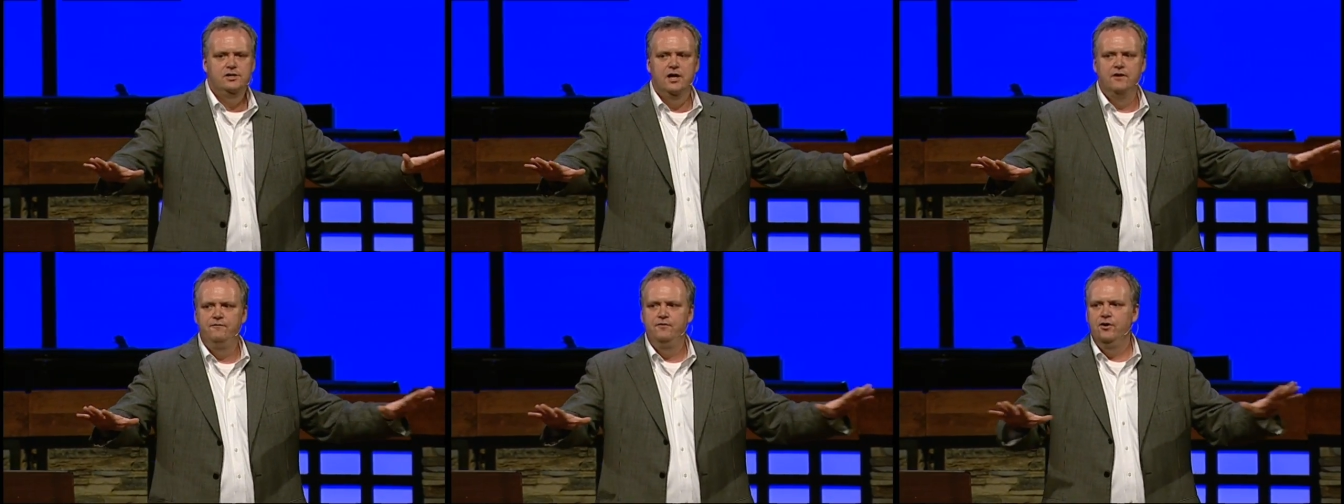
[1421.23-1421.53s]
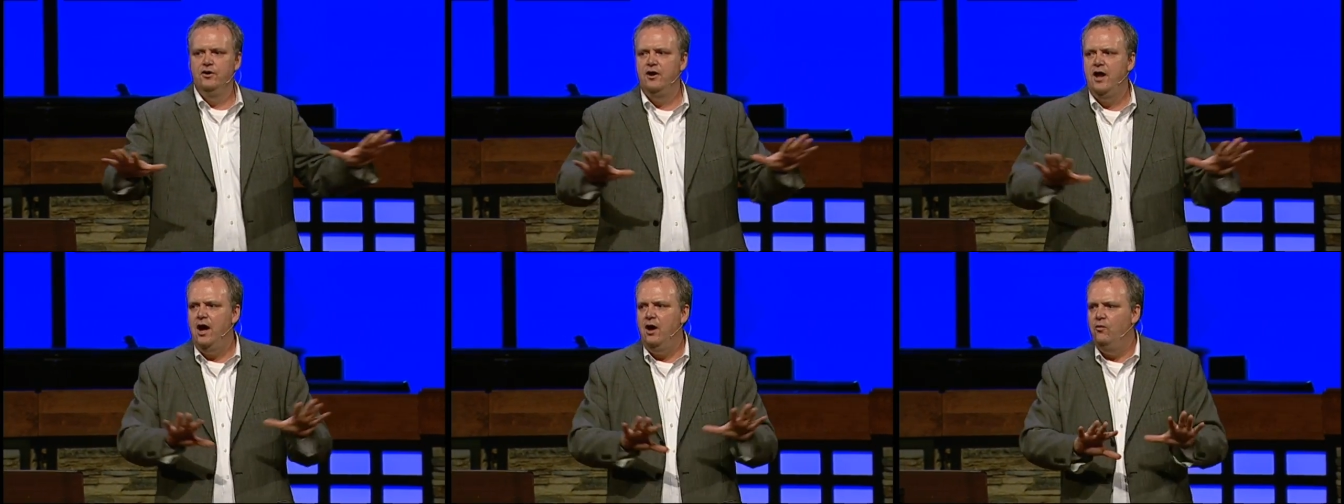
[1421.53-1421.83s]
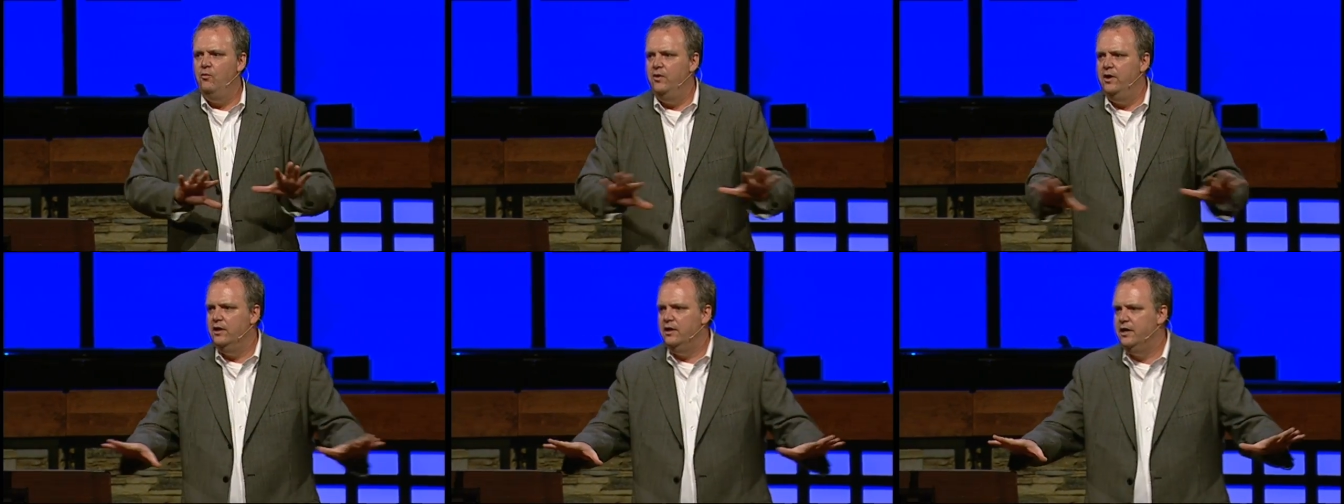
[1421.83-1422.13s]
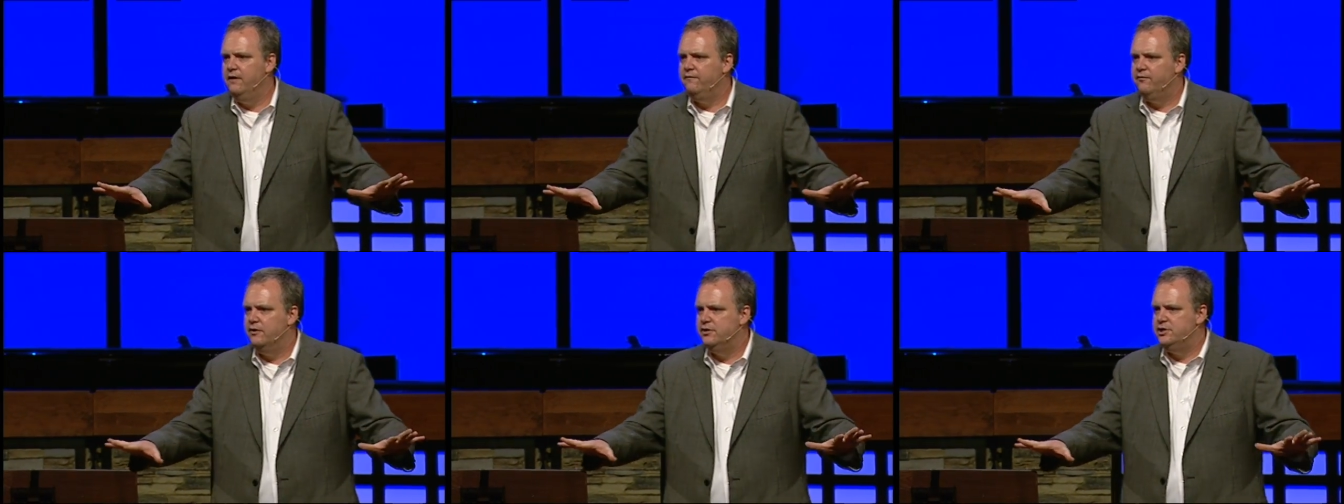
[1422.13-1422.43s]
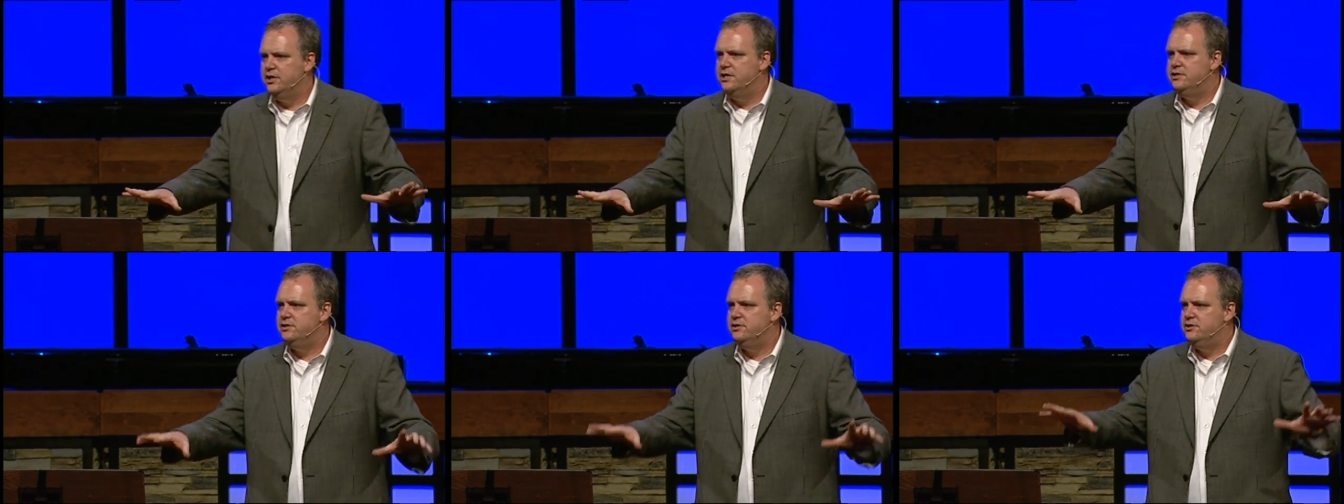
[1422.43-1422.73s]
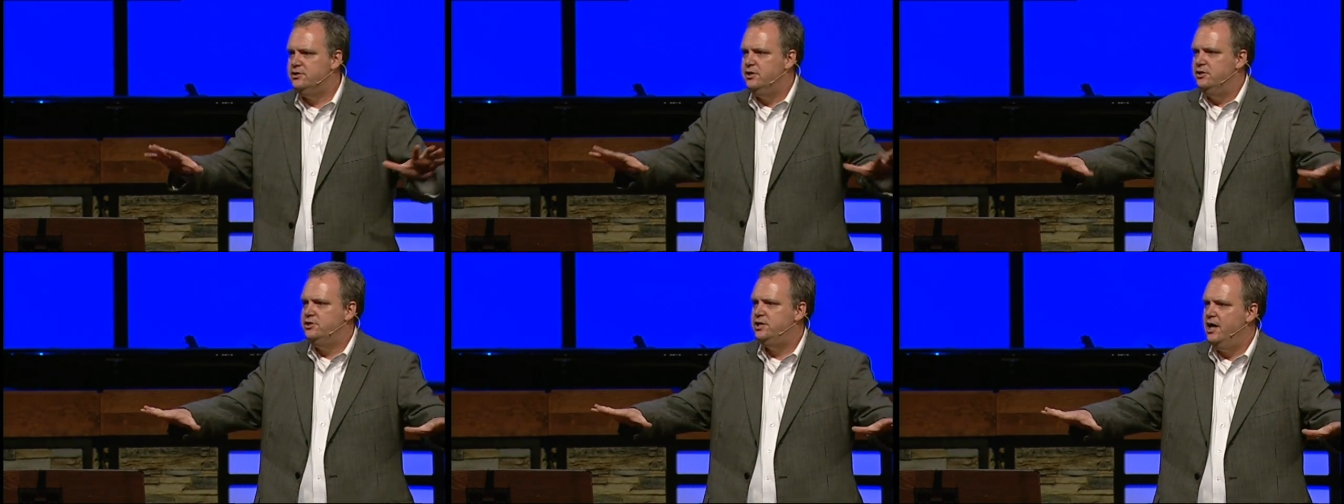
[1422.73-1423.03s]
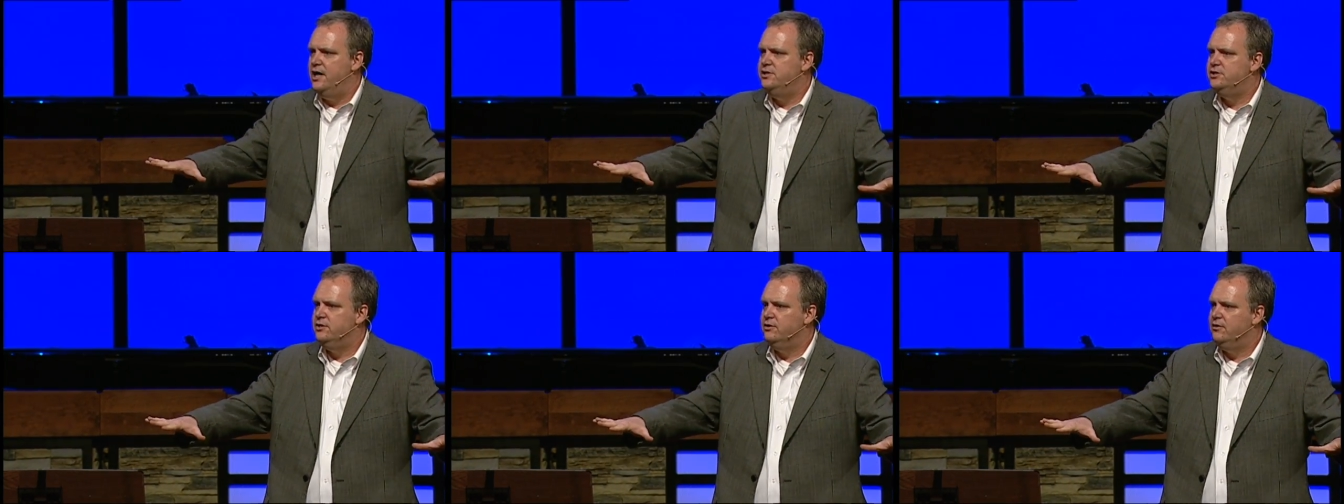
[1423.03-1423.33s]
if you're not willing for Jesus to
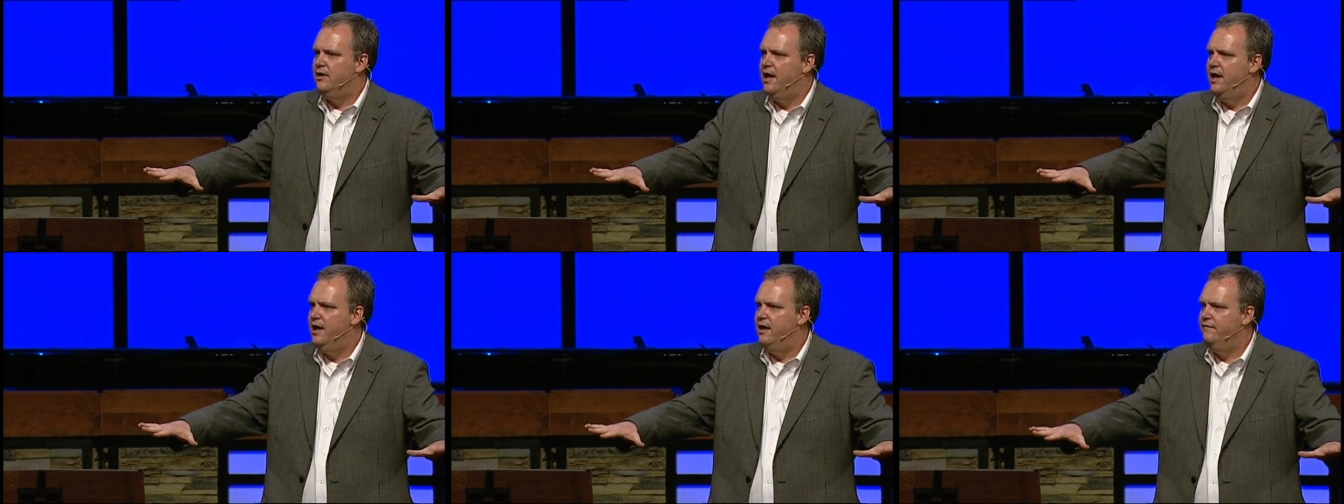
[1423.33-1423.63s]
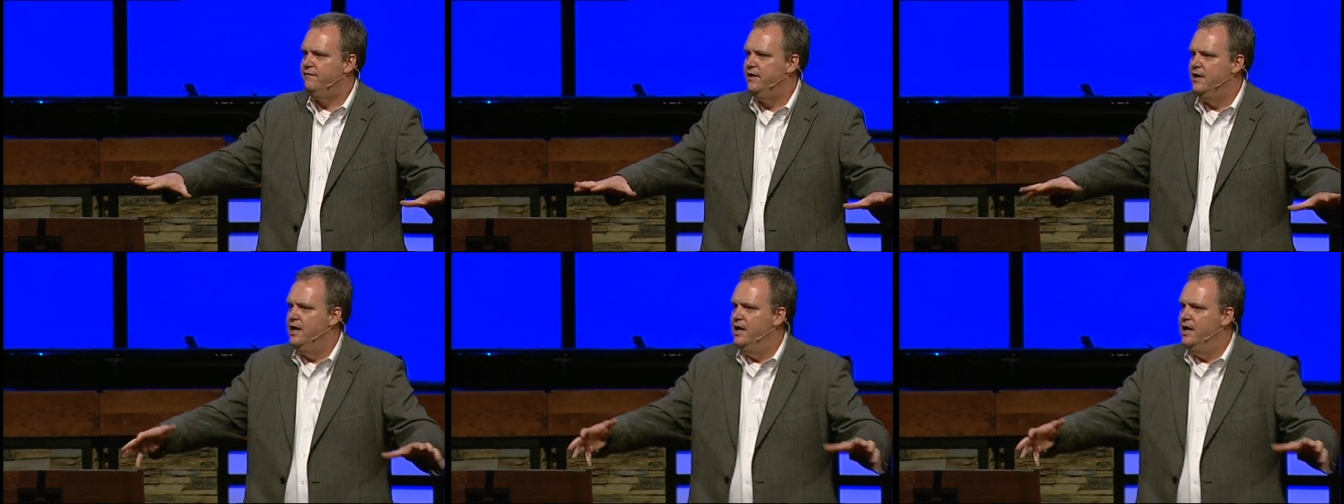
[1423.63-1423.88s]
change your life,